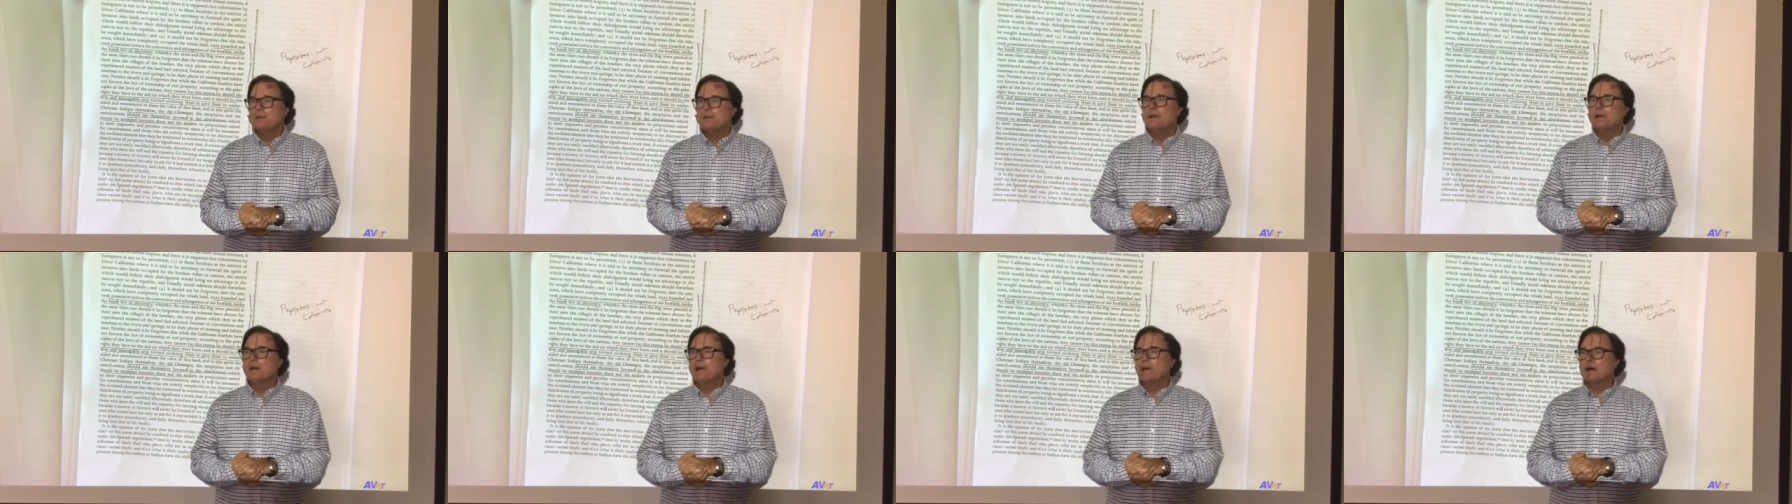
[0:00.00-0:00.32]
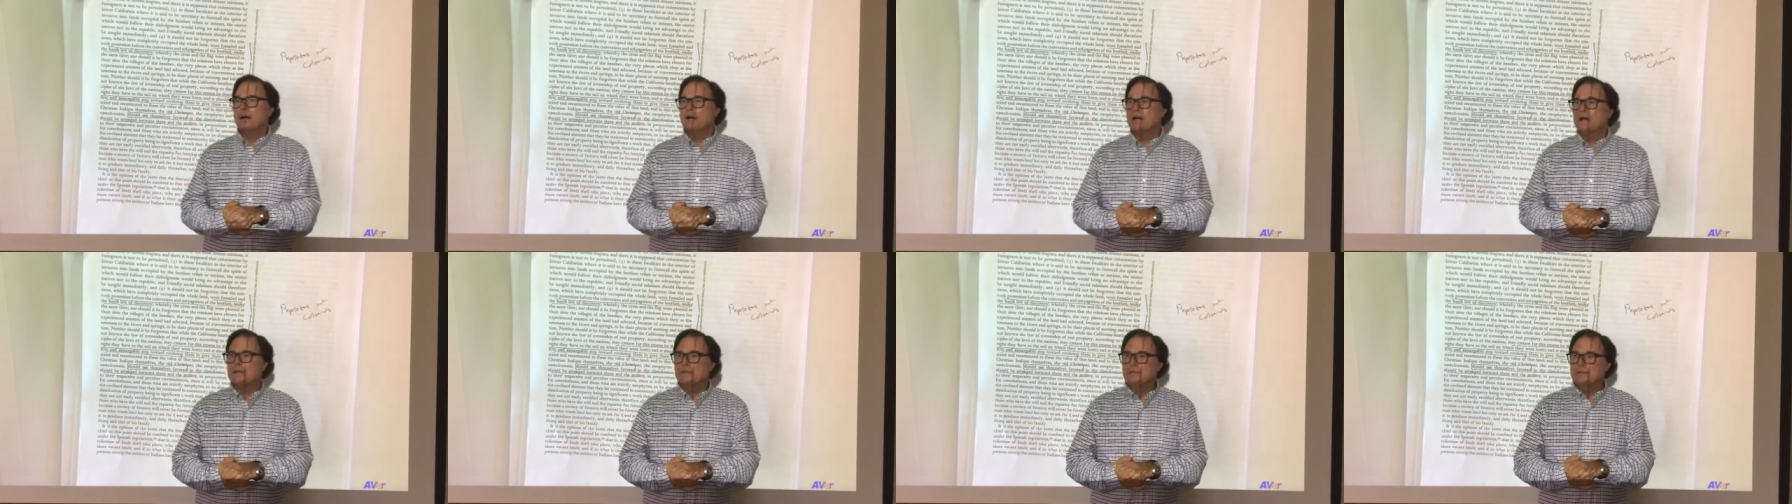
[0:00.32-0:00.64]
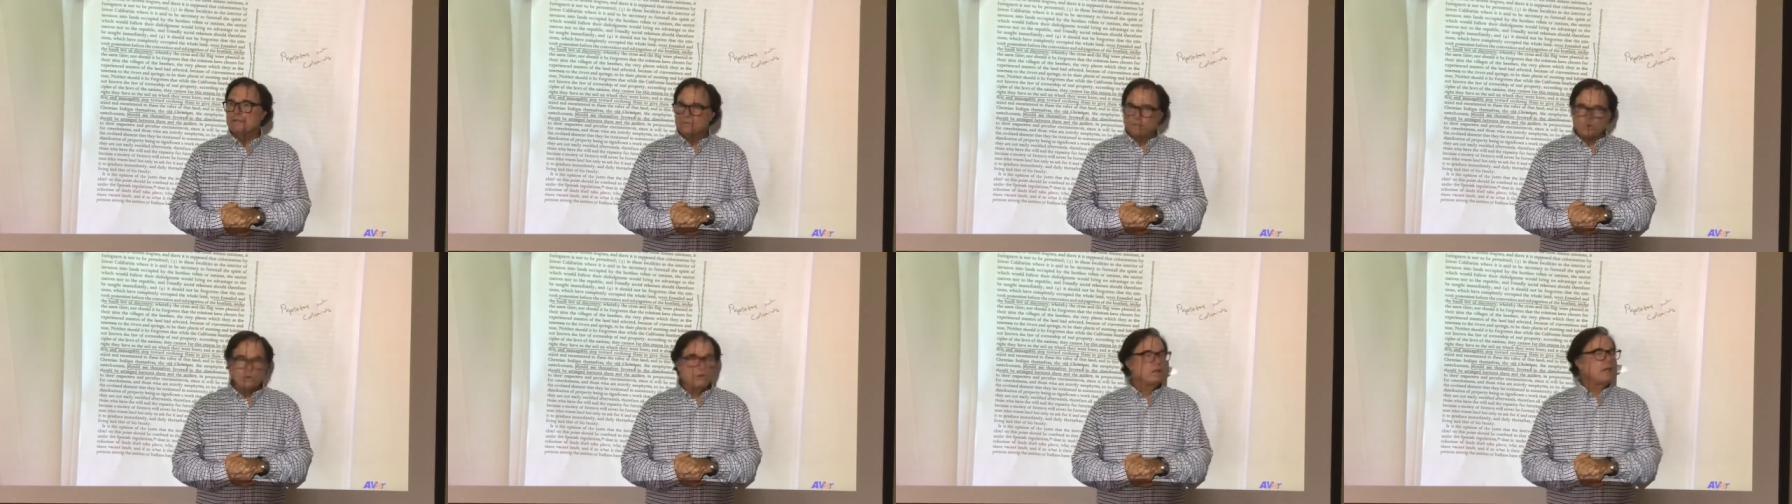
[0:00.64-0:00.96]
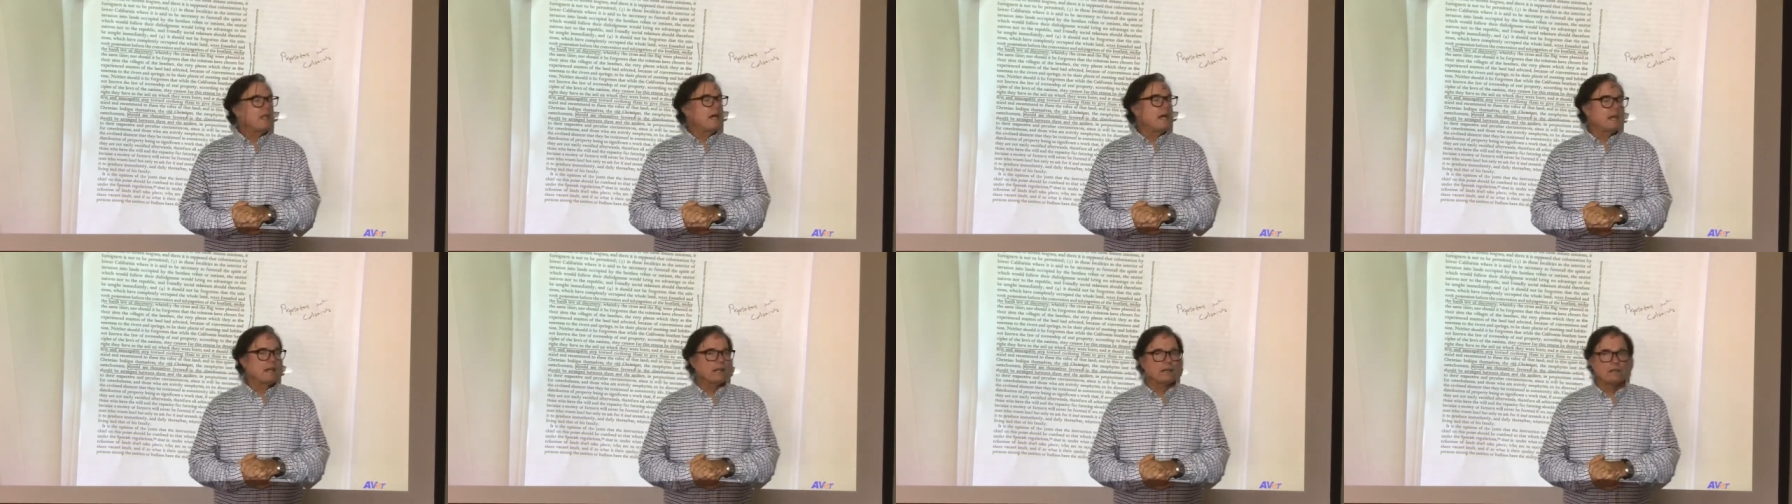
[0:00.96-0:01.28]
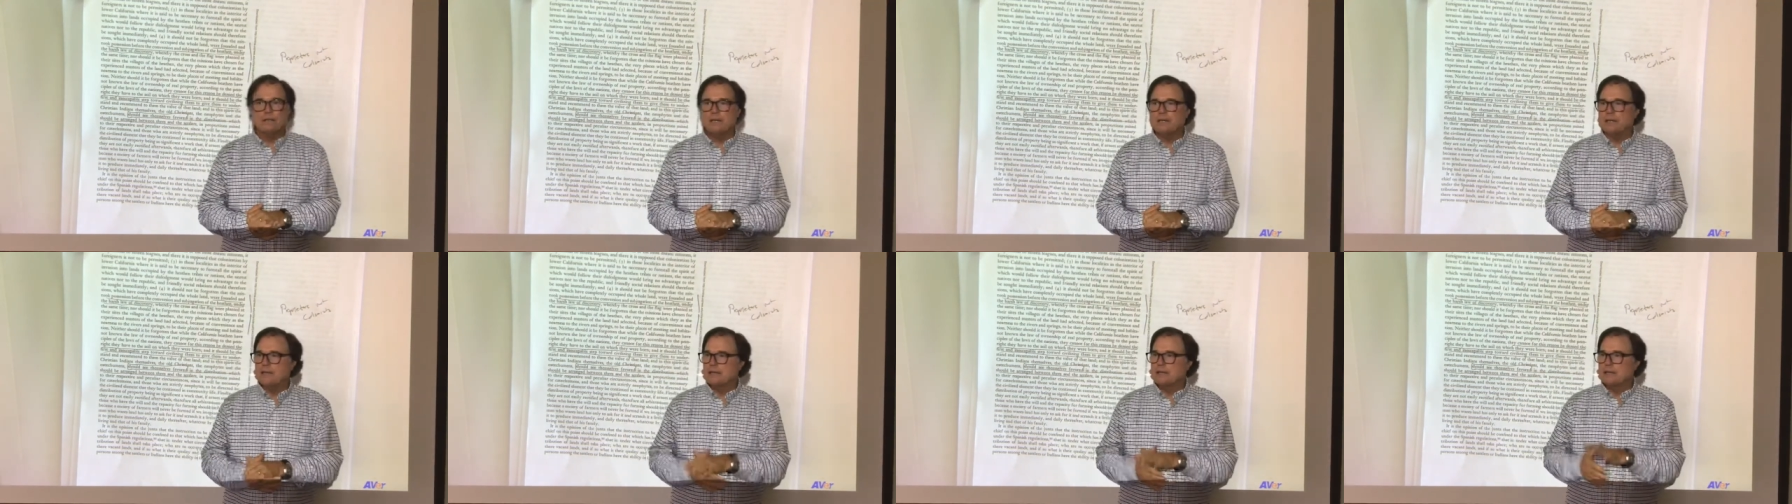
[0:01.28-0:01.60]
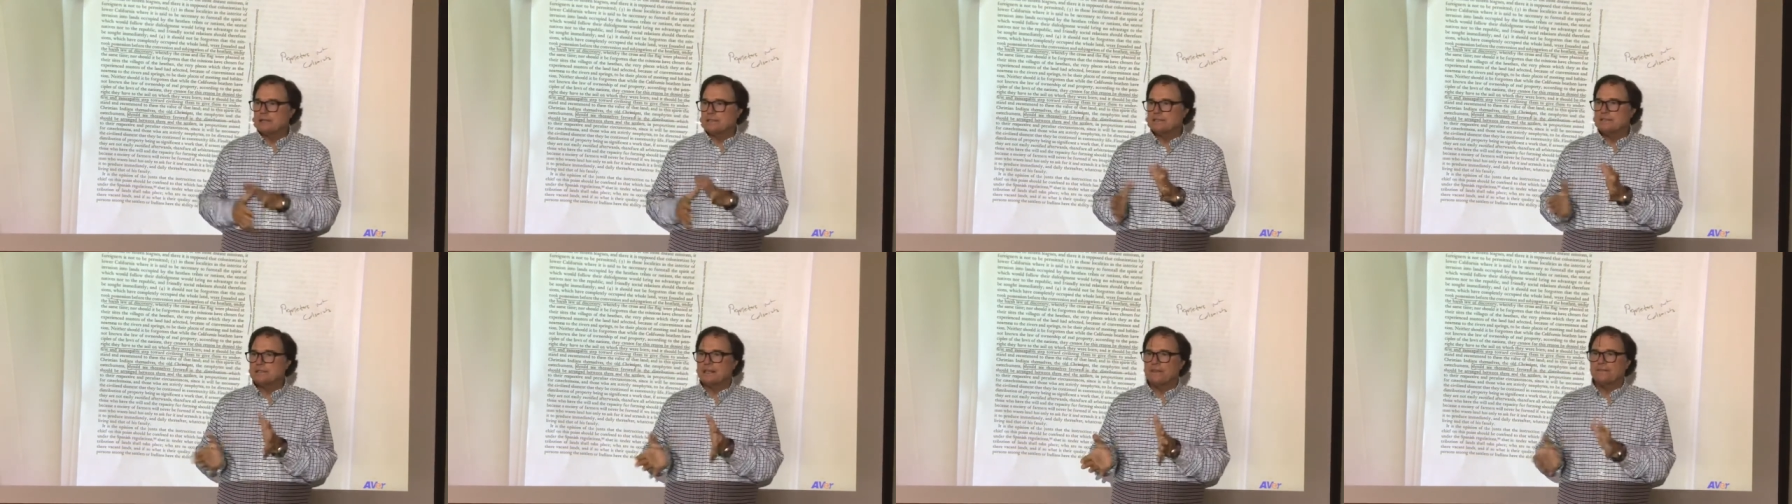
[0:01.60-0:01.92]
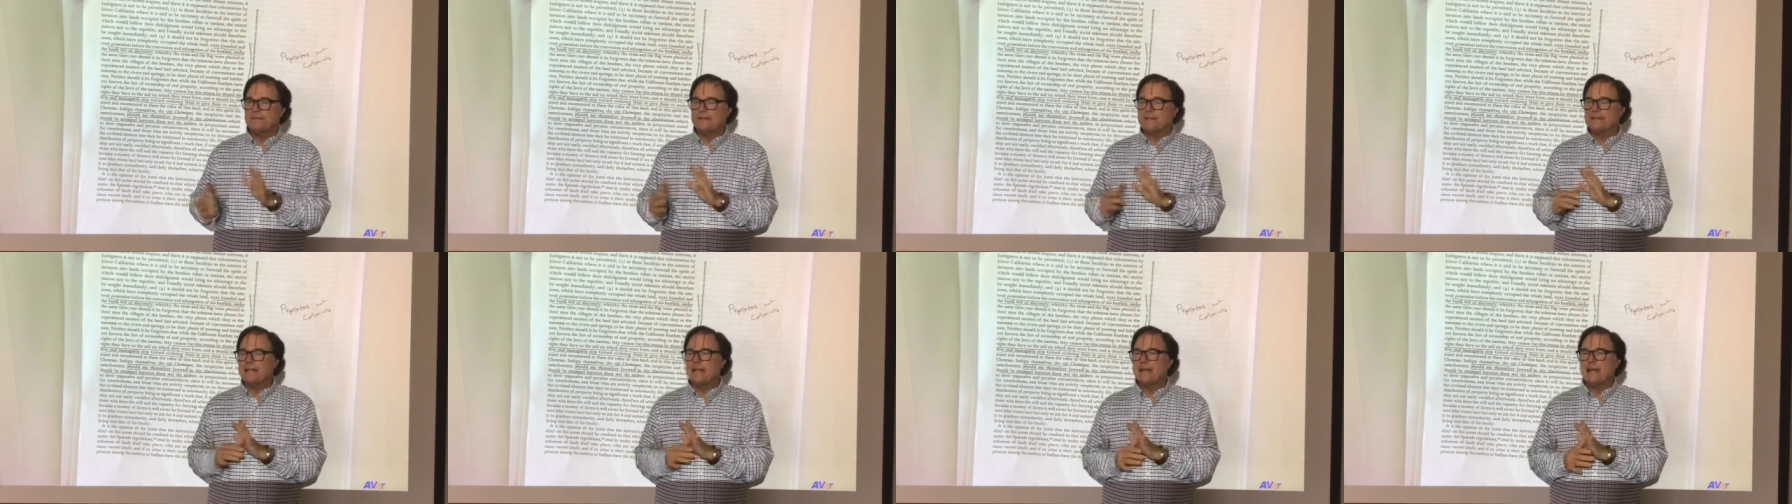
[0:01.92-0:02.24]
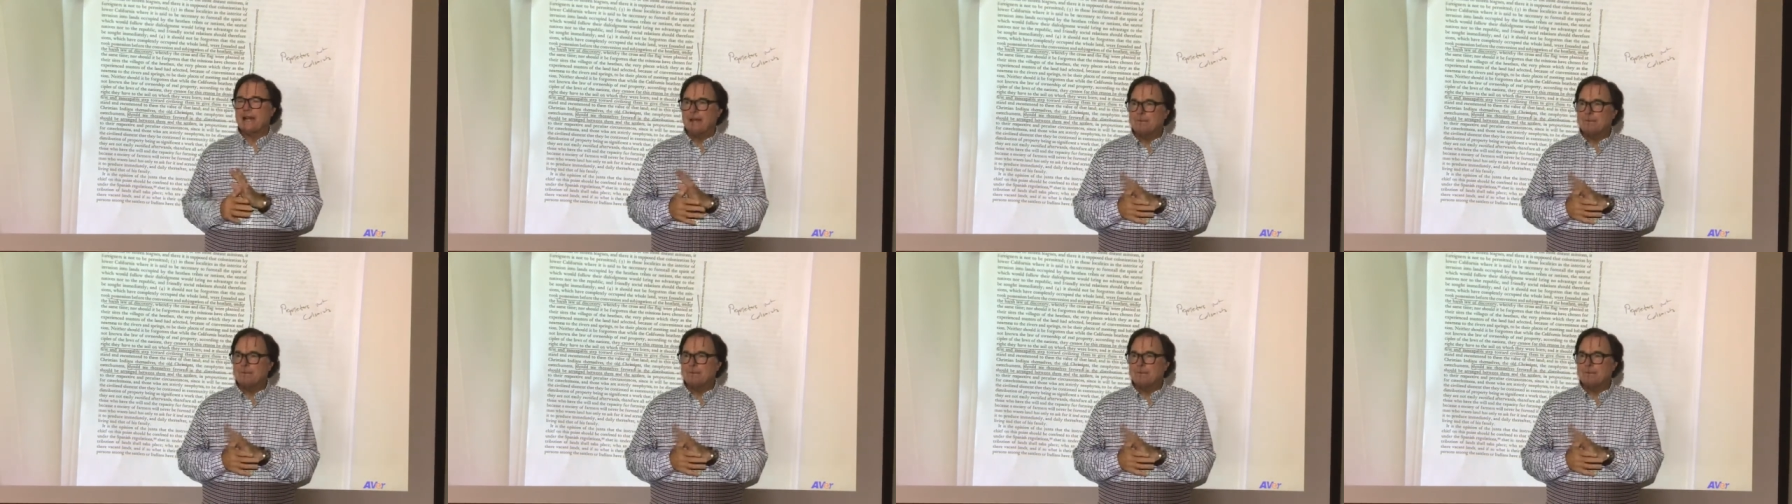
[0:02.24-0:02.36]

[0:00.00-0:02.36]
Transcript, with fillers: uh, do a lot of good here and stuff like that.